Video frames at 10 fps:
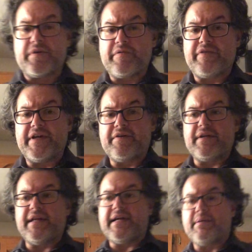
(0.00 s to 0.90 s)
if I go to
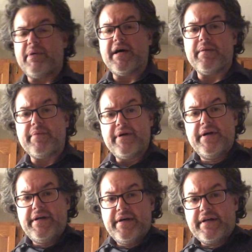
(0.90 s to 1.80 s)
like a pub,
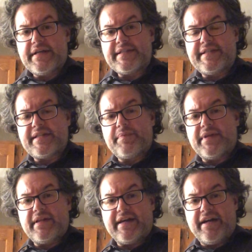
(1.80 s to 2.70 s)
because it's
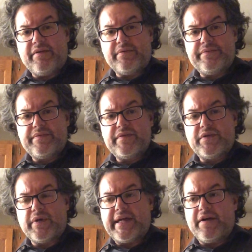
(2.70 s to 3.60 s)
something like I don't
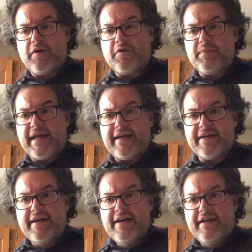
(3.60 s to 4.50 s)
cook at home, like
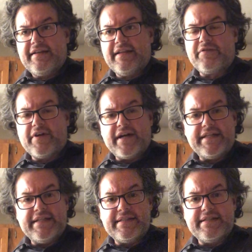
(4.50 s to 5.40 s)
liver and
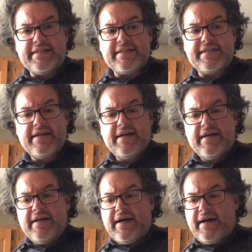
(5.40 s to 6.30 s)
onions,
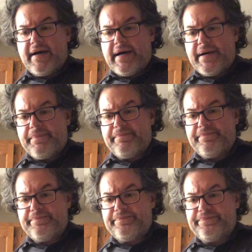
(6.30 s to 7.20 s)

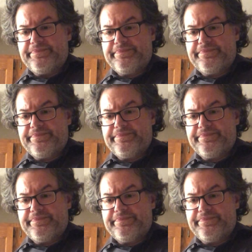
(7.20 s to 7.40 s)
um,